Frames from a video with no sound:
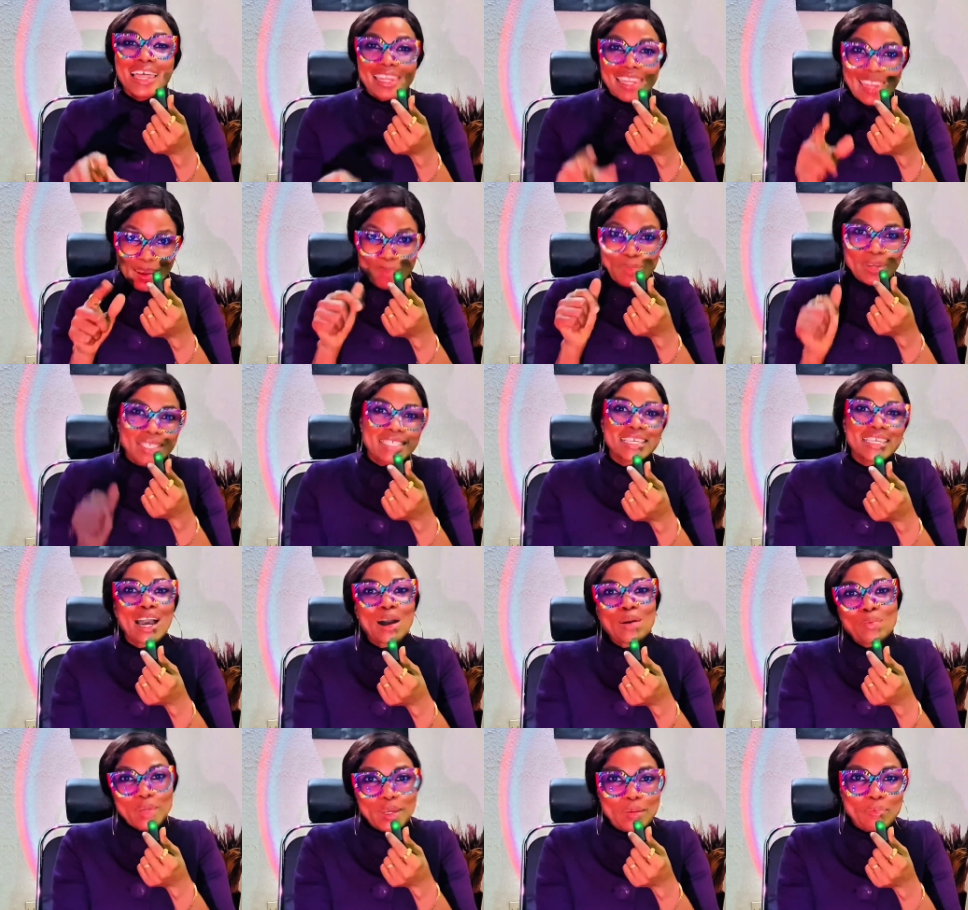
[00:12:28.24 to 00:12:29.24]
Let me see how
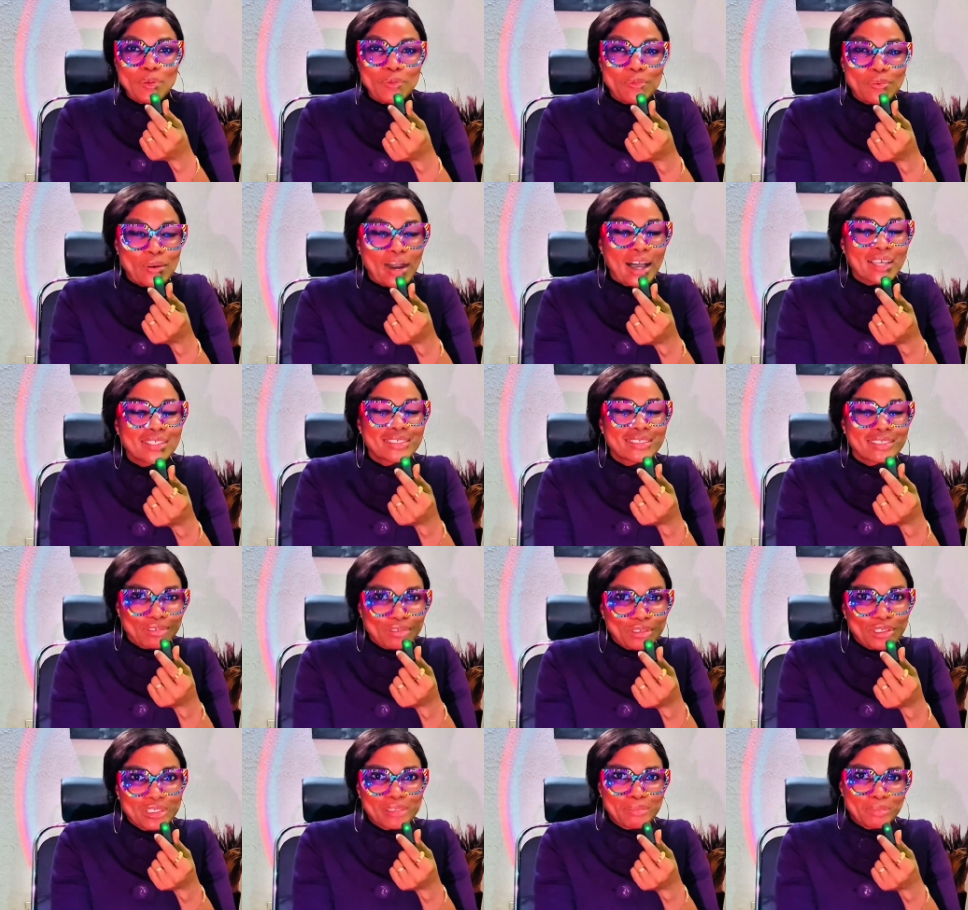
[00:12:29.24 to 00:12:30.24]
many people are
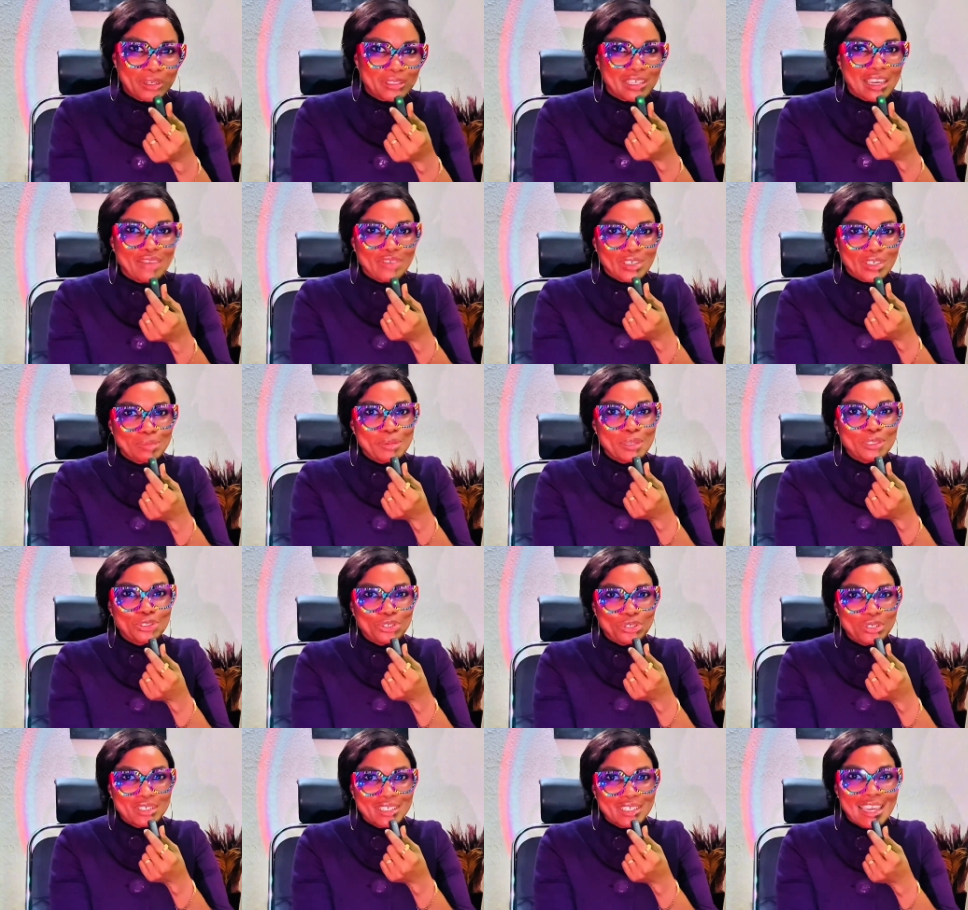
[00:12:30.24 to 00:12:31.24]
serious about their investment
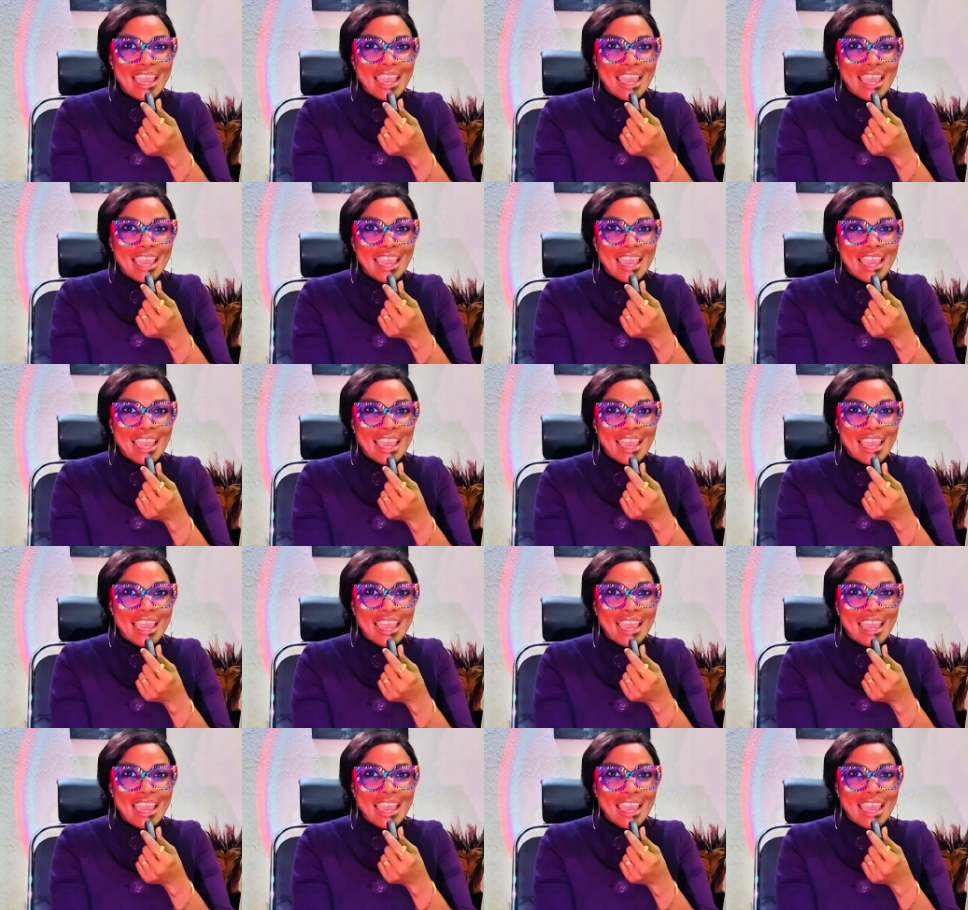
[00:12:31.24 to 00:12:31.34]
journey.